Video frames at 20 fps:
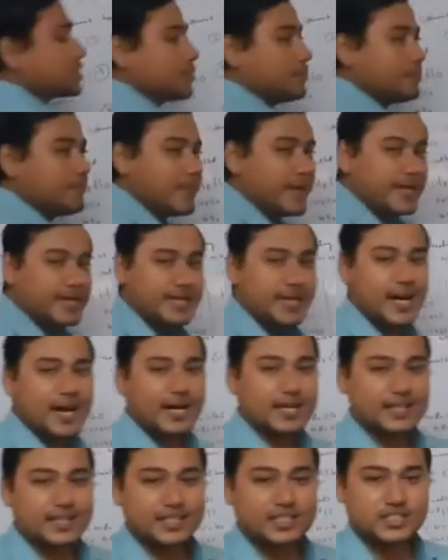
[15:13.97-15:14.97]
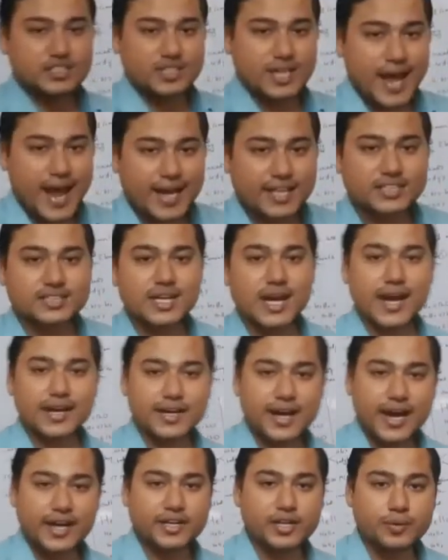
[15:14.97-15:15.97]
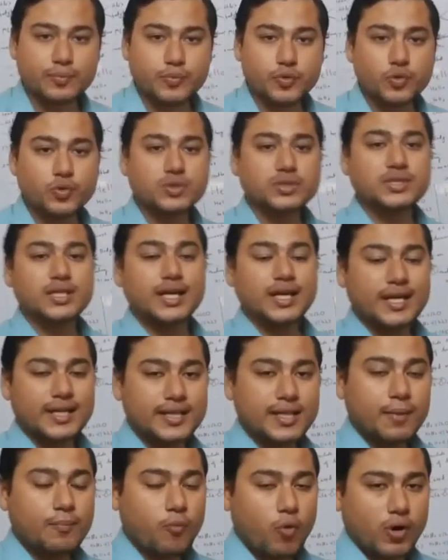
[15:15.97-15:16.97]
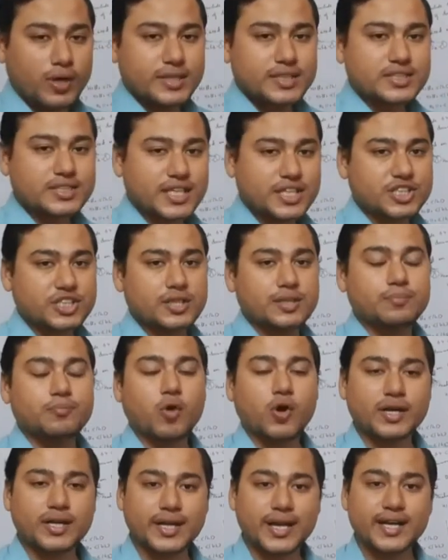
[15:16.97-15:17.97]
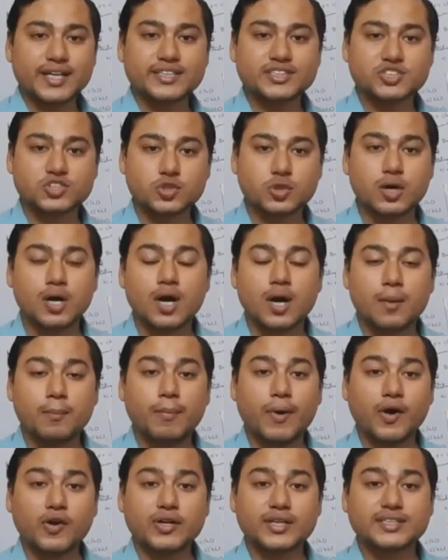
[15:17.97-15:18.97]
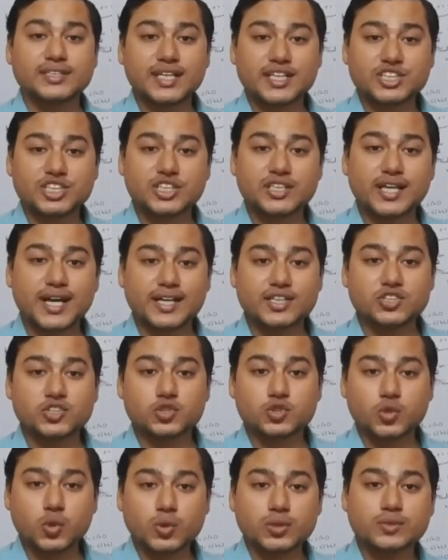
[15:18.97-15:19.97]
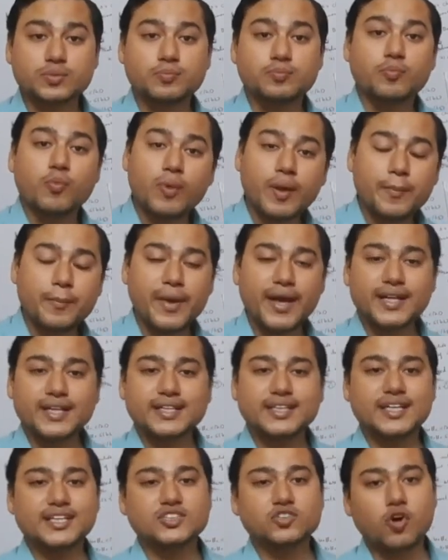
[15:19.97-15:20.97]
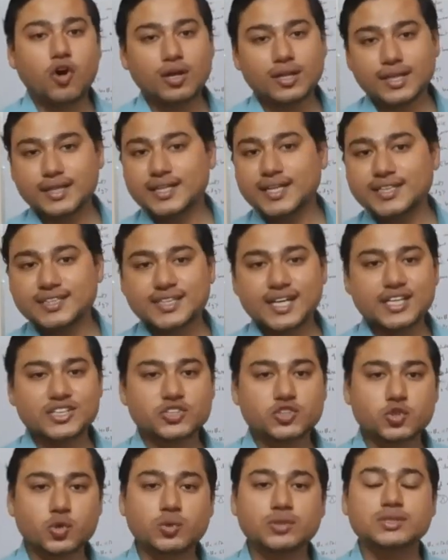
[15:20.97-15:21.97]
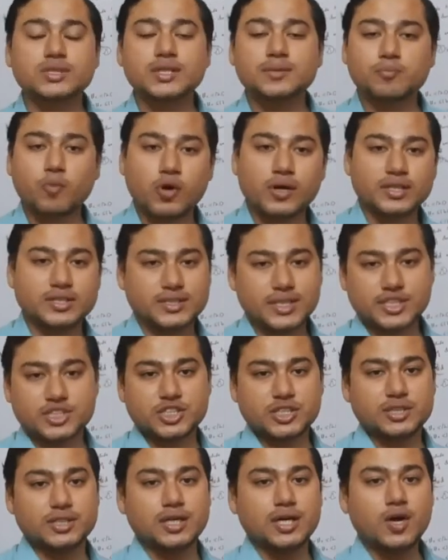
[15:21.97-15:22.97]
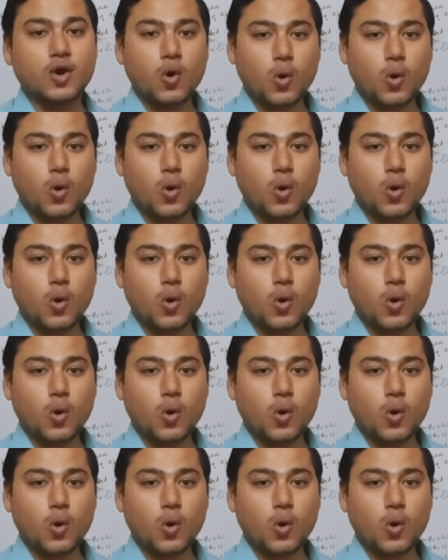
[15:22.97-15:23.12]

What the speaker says: some many other tags and attributes in the body section. Body section can store many things. All the things are stored in body section.